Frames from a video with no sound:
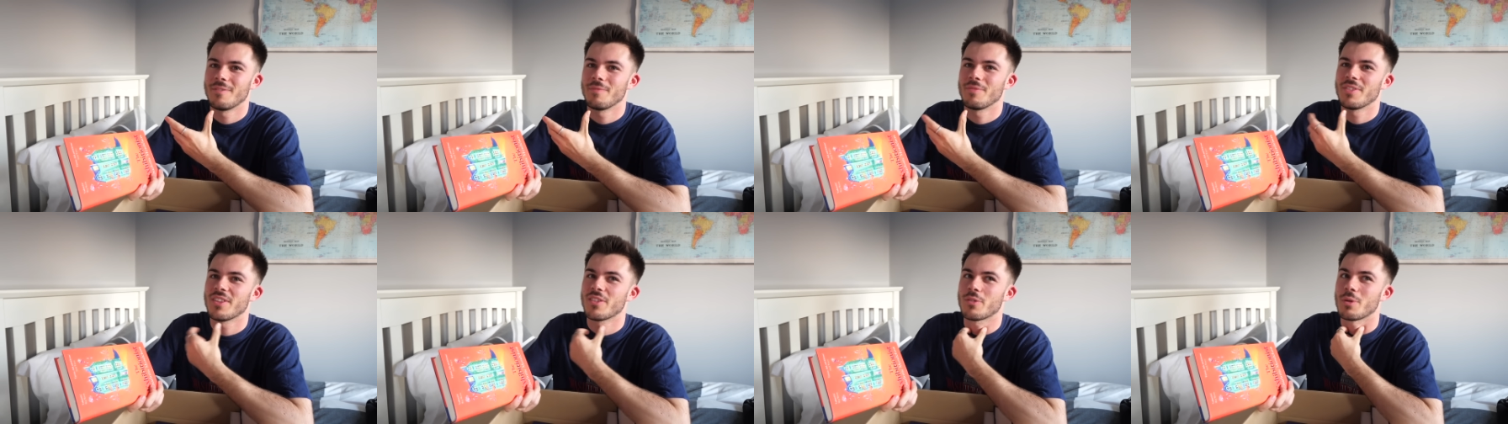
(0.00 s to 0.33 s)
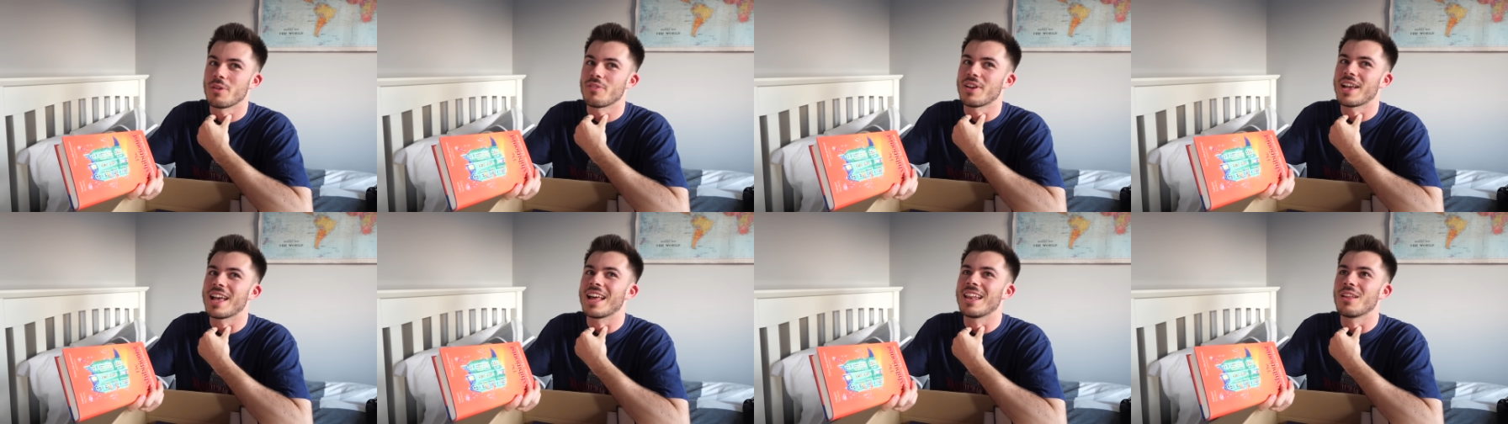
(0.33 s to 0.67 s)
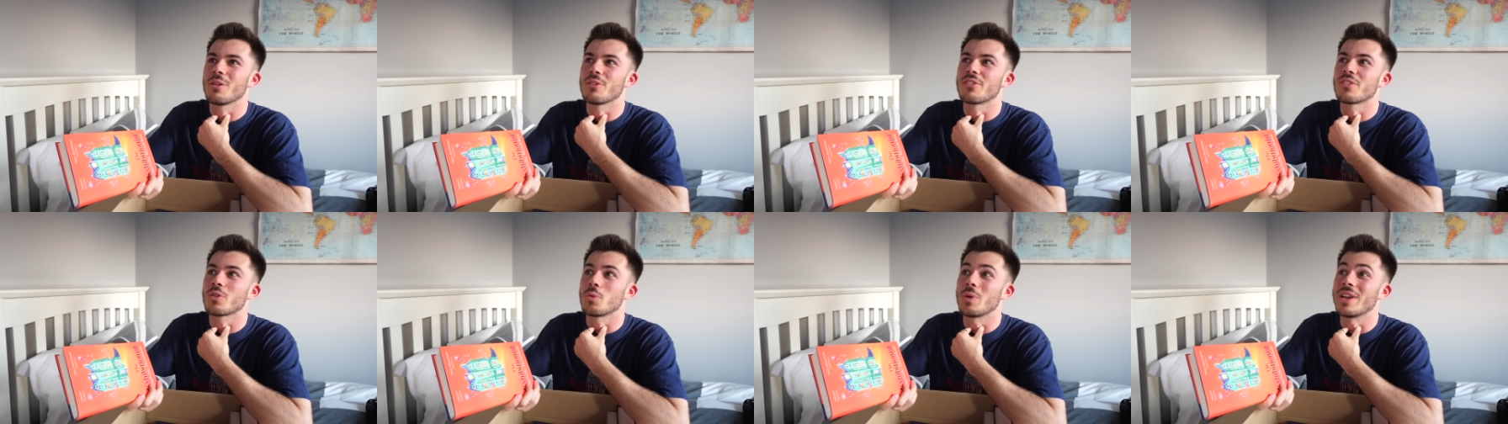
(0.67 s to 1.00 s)
So if I get a
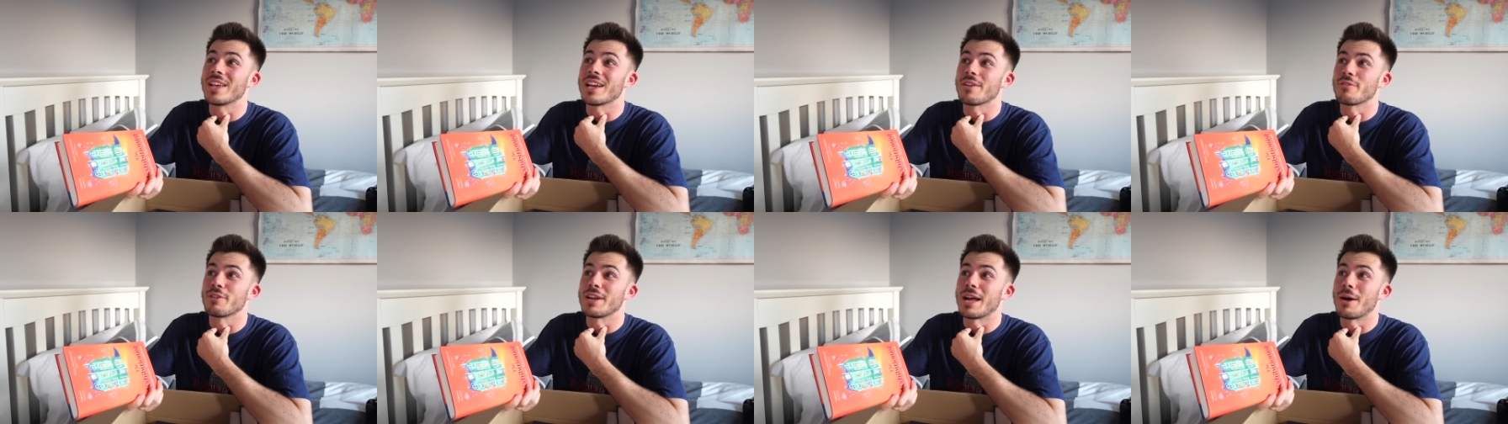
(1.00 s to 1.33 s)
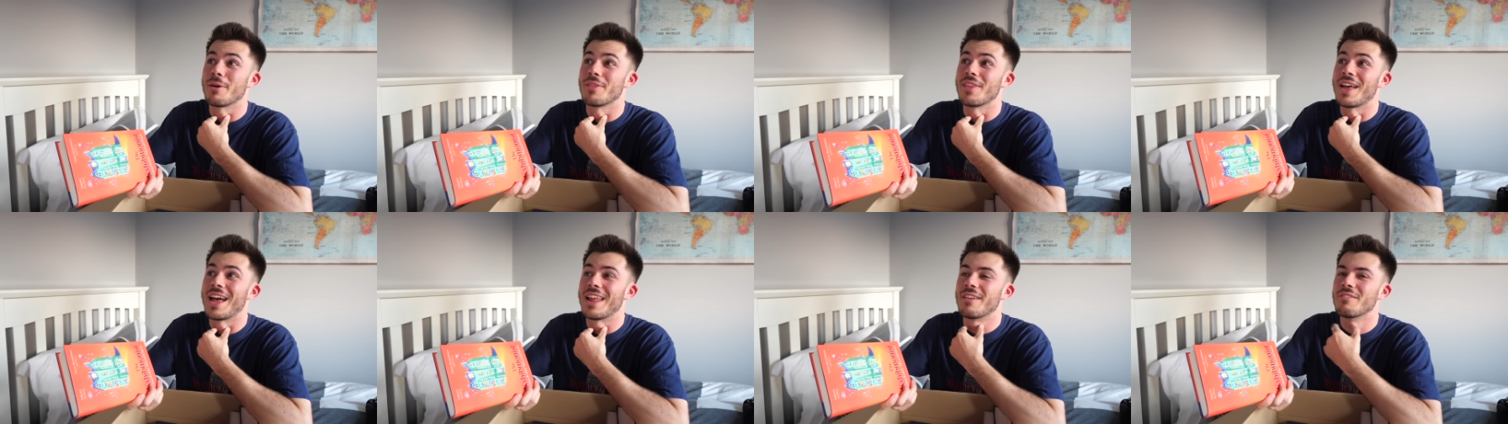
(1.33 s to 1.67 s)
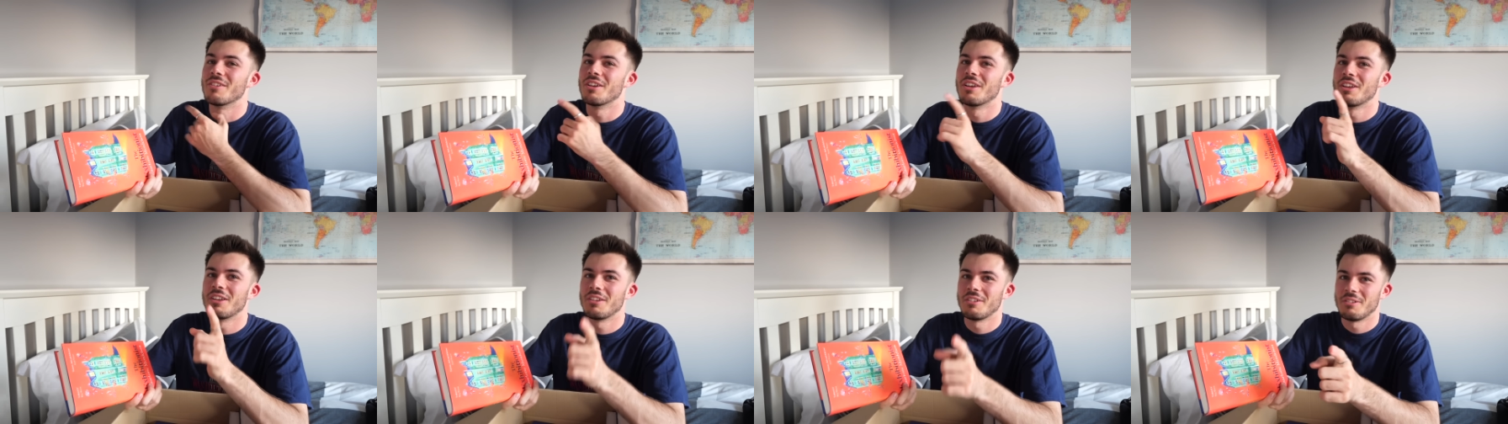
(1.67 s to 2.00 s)
little squeak every now and then,
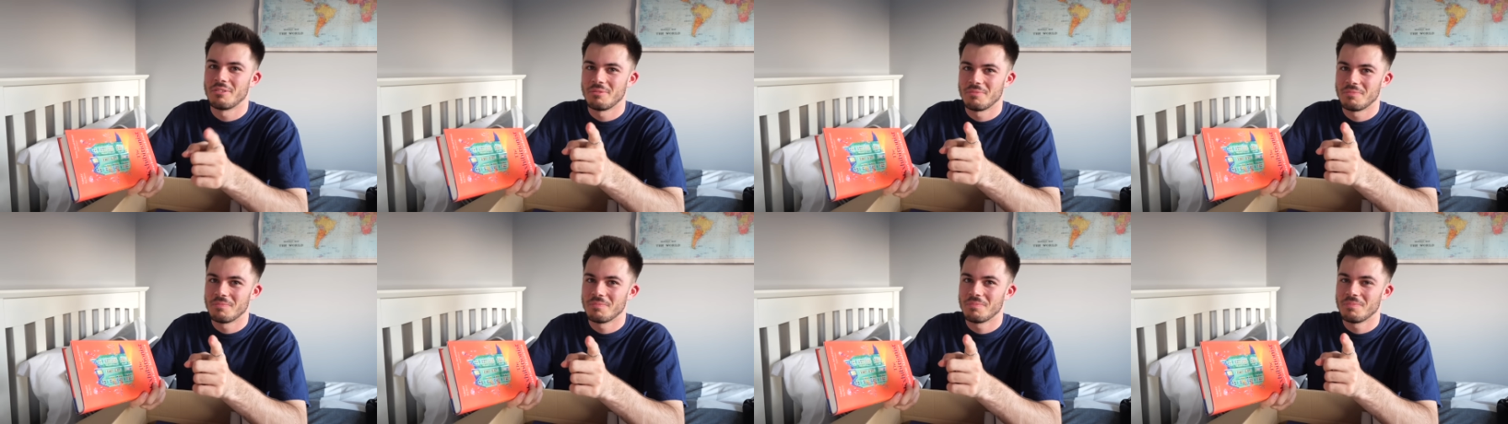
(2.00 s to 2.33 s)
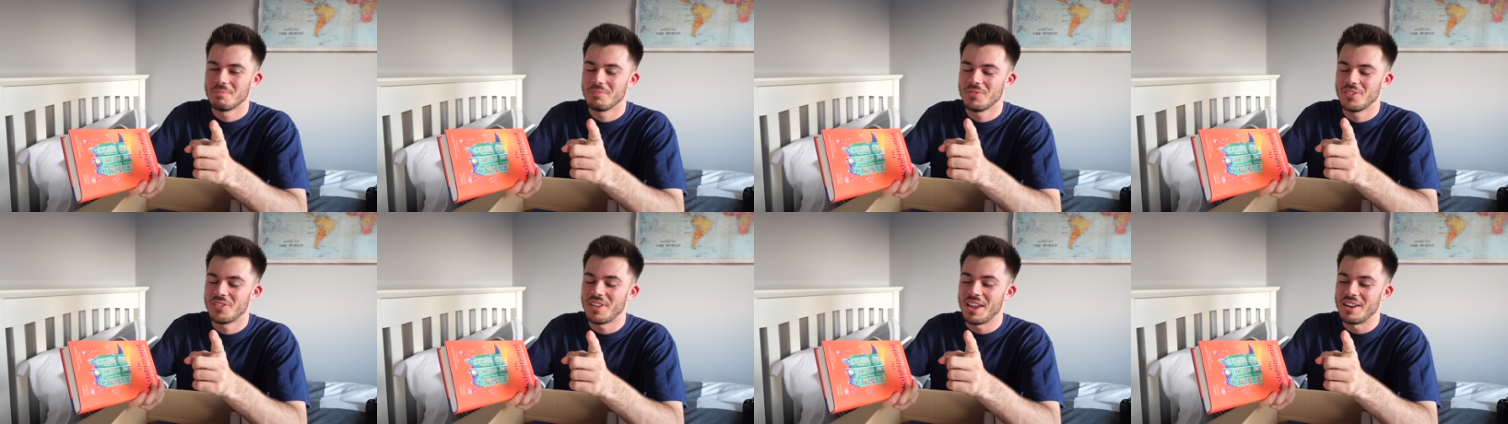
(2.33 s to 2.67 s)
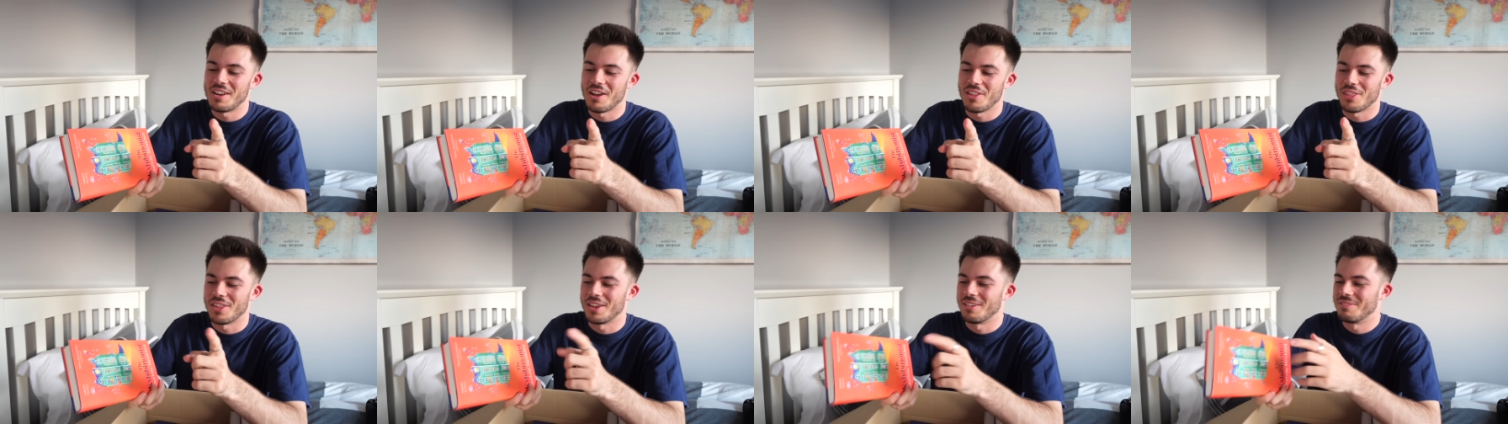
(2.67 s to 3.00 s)
say
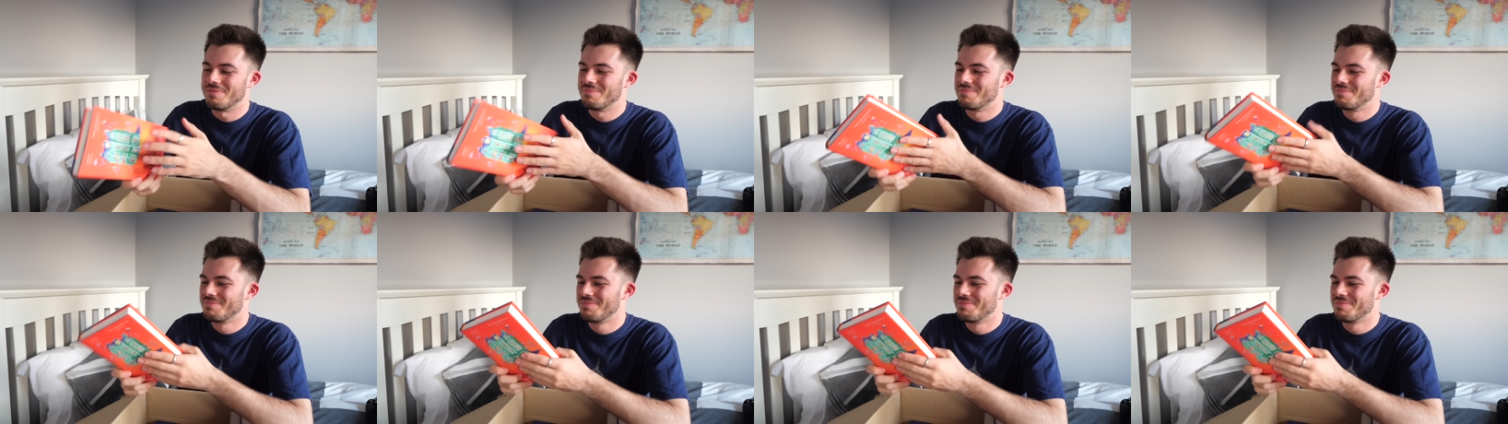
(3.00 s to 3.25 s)
nothing.